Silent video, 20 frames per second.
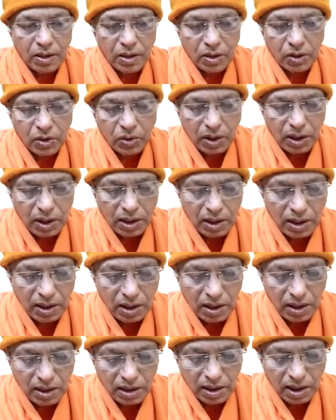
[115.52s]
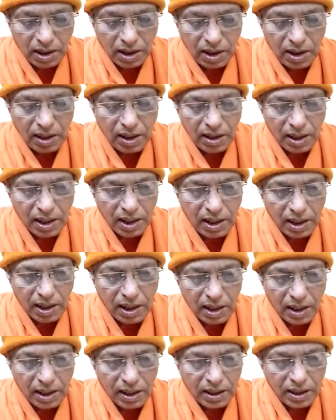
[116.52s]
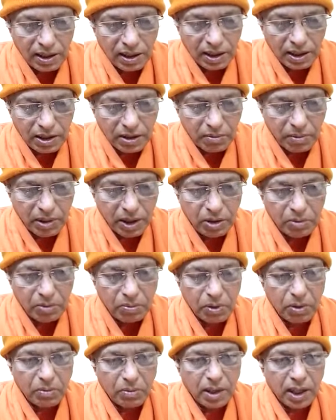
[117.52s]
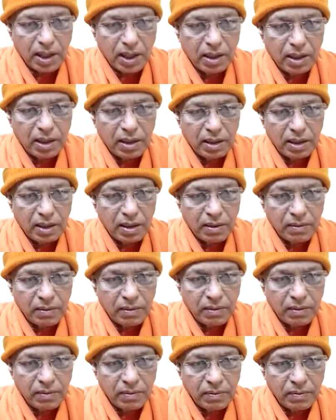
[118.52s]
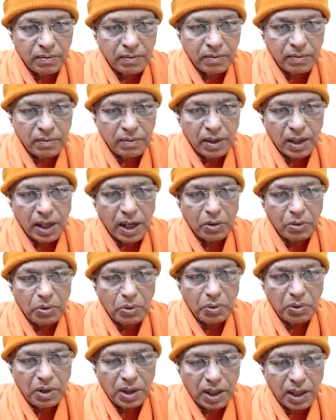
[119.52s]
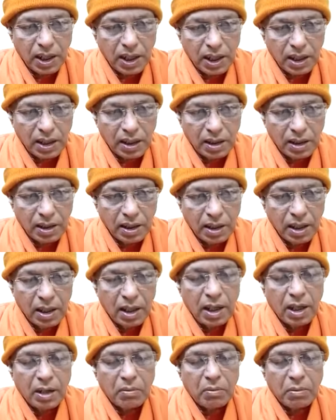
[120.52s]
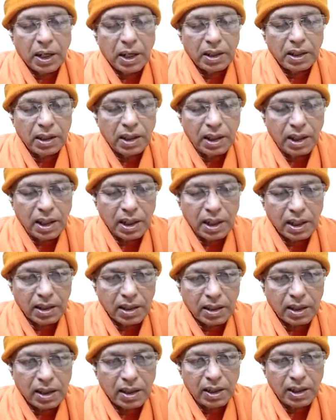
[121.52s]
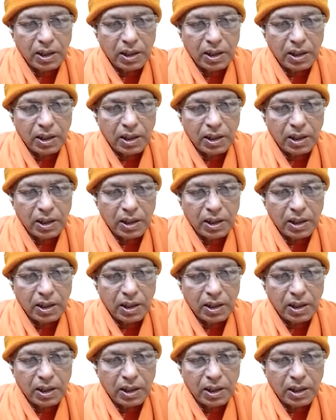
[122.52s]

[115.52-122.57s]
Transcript: So it is internal adjustment for mind. How you react, by the reaction,